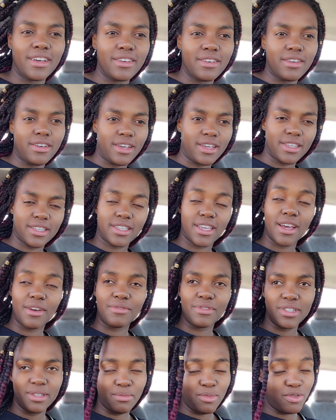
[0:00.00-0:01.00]
I can't
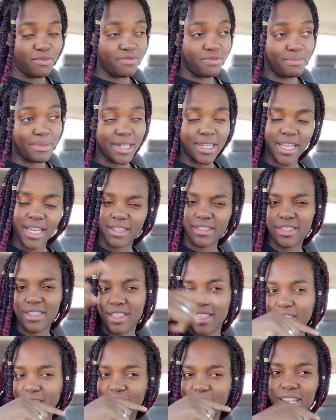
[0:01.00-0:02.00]
really move my neck to
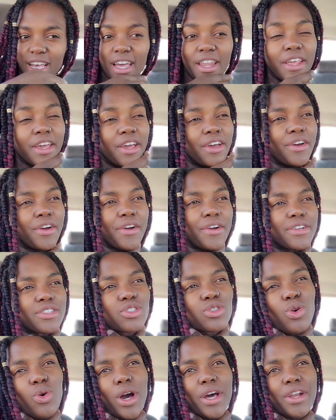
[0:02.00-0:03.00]
this side. It hurts
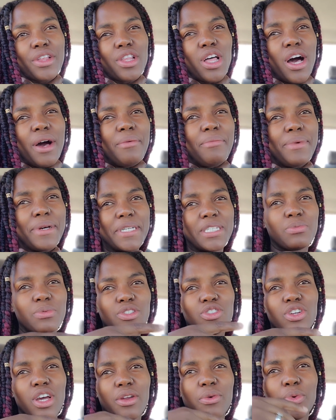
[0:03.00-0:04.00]
quite a lot. My
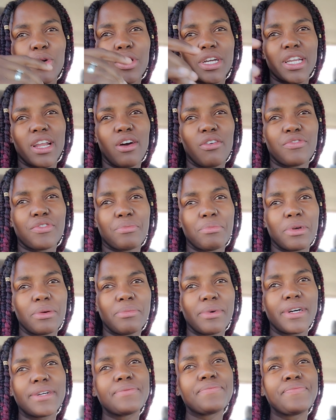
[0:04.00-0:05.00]
husband tried to work it out for me,
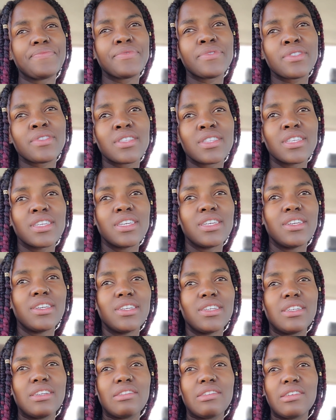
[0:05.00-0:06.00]

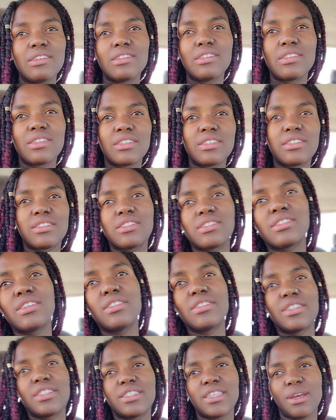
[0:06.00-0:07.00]
but uh, still
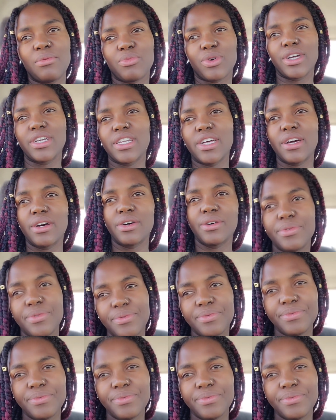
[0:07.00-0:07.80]
the same right now.